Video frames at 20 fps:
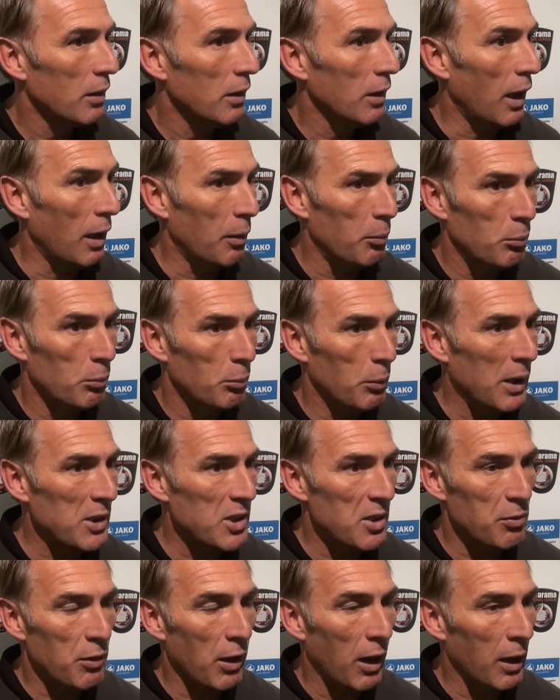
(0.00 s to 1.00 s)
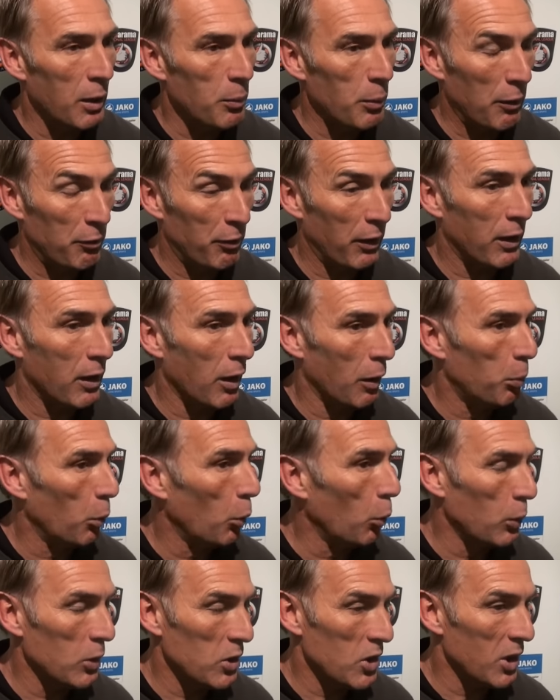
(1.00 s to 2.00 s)
Yep, massive game. FA Cup
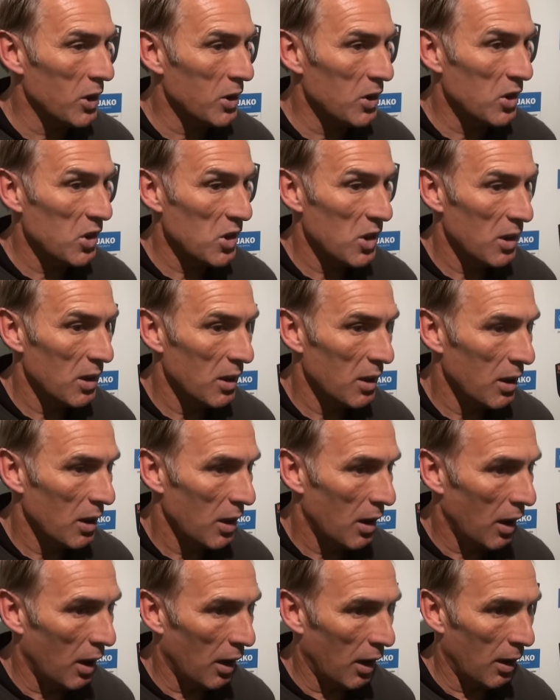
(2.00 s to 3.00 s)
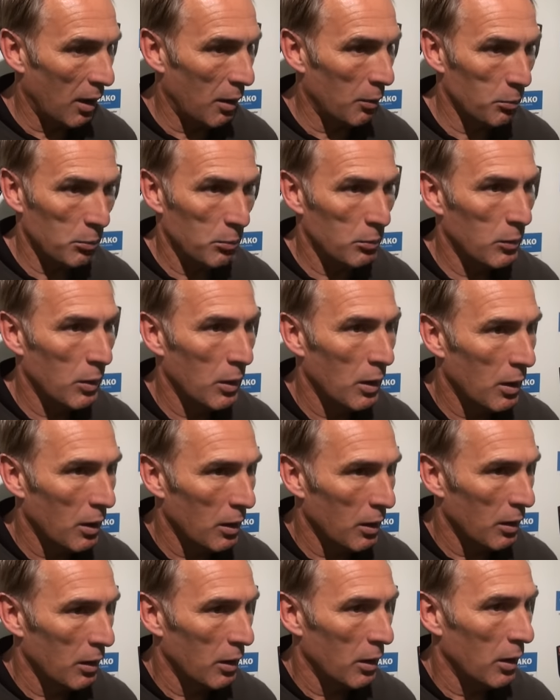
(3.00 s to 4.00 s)
always is. You
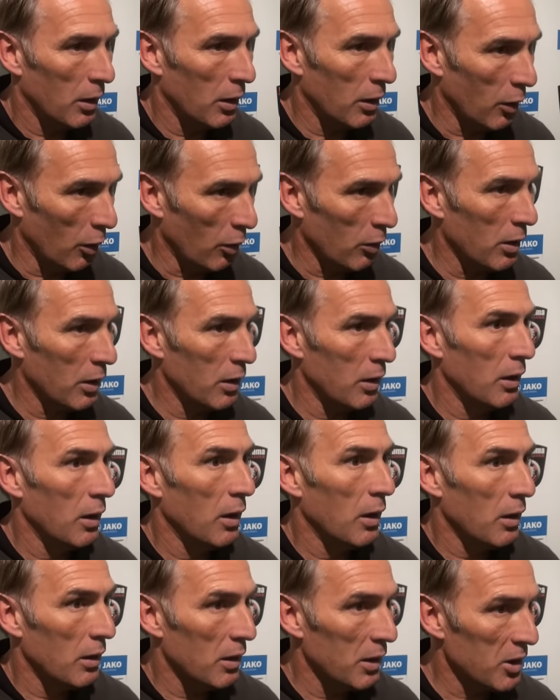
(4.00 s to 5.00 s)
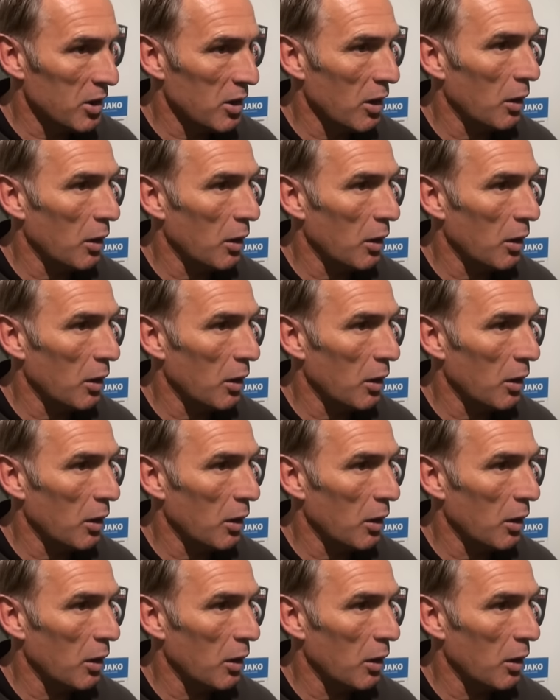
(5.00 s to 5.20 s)
know, this